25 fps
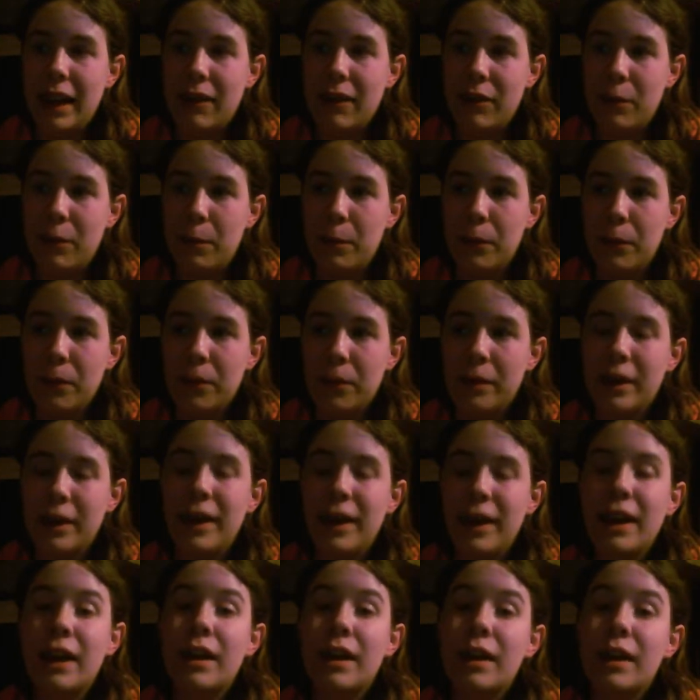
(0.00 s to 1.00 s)
inevitable
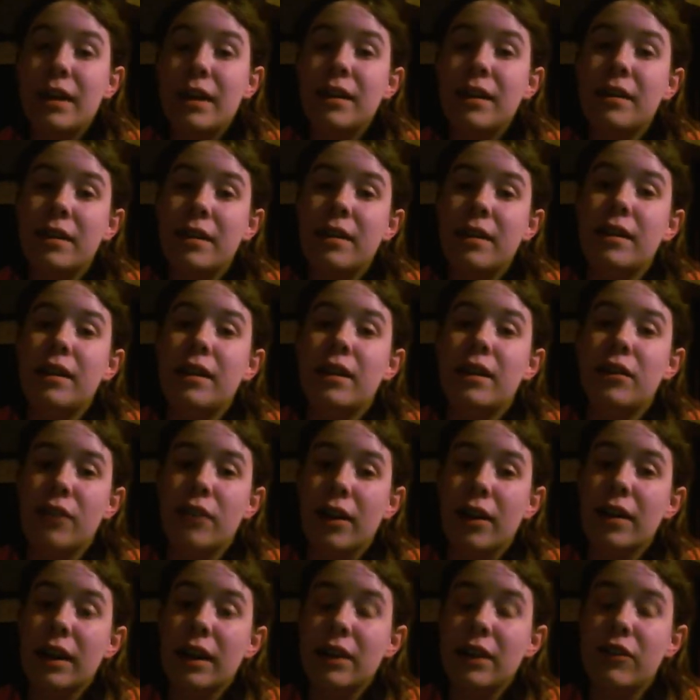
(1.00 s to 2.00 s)

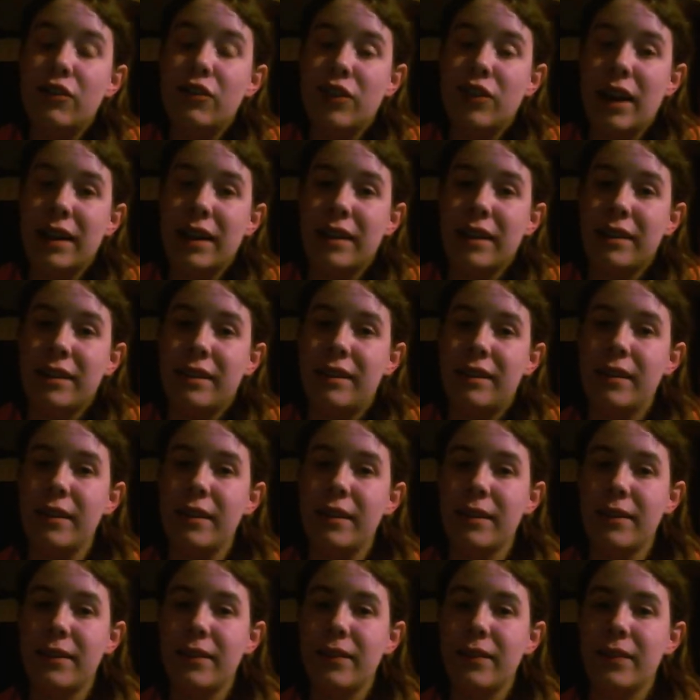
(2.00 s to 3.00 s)
Duncan's
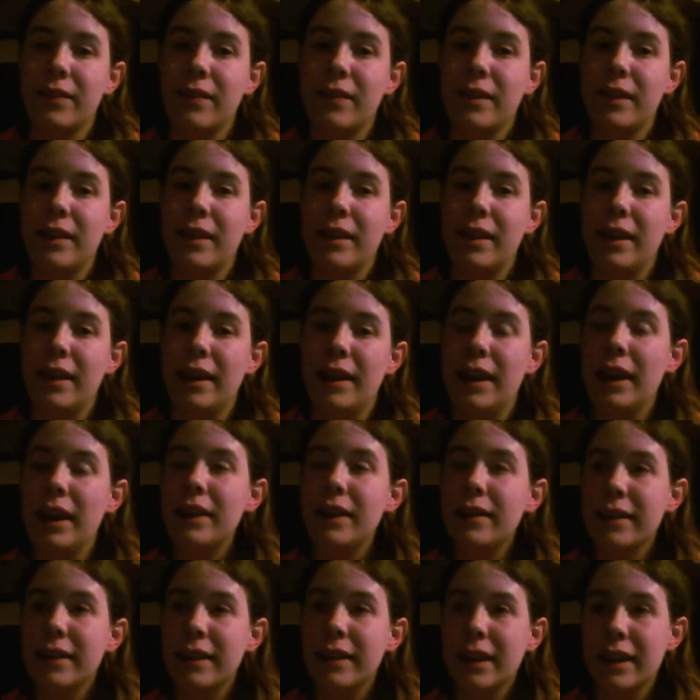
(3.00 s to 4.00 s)
jealous.
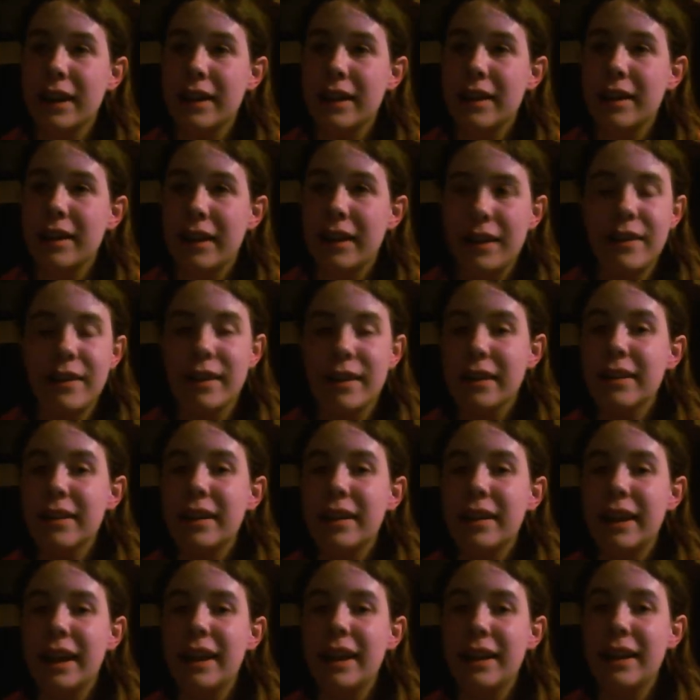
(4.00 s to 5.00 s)
It's clear, it's
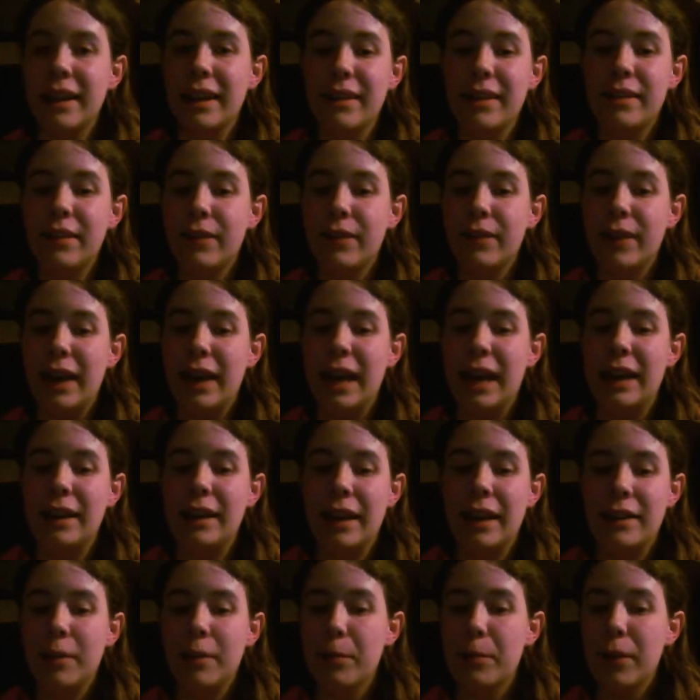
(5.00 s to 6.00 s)
clear cut, it's
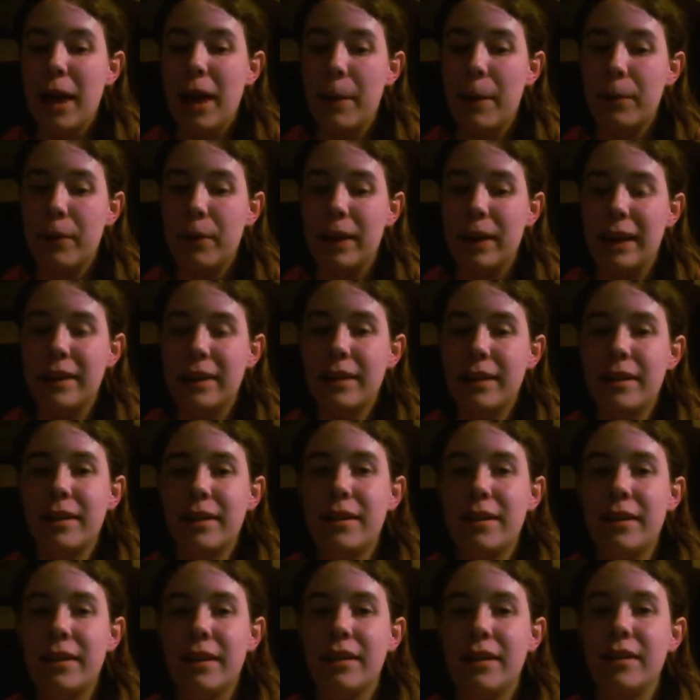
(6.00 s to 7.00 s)
defined, it's a plot point.
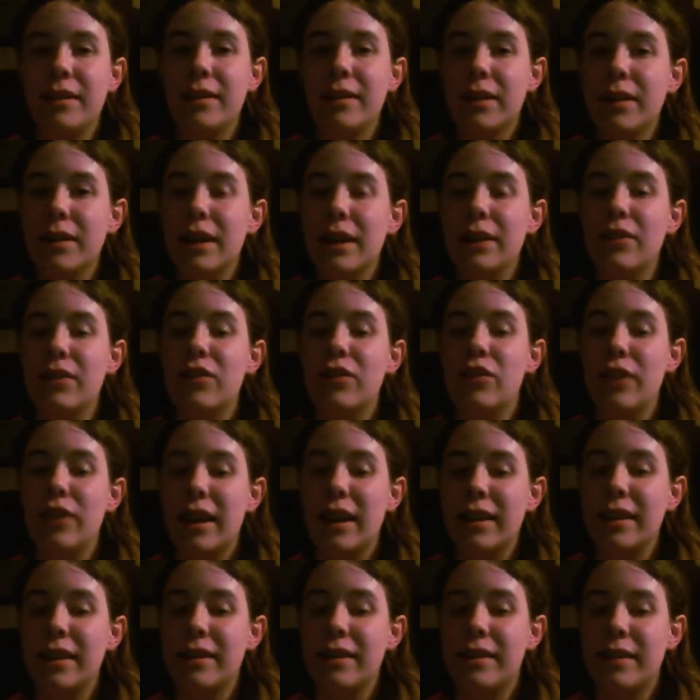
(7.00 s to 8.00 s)
Duncan's
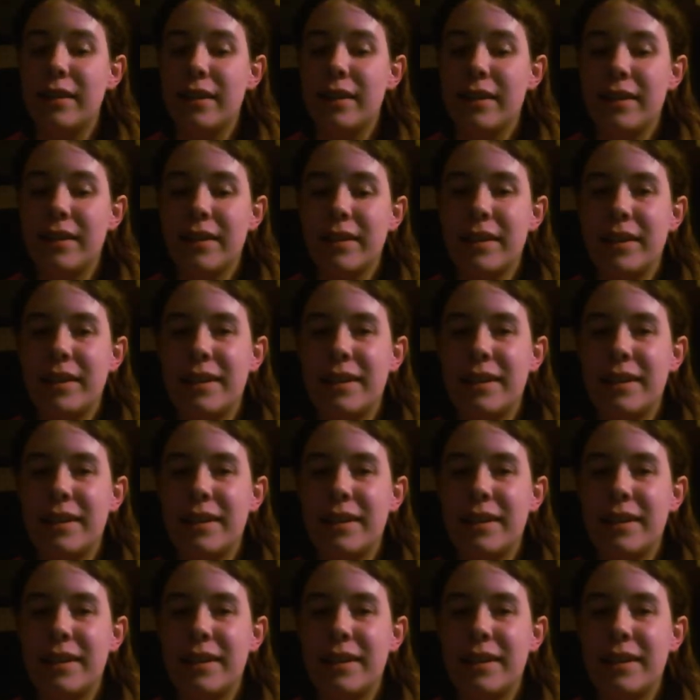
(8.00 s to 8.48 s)
jealous.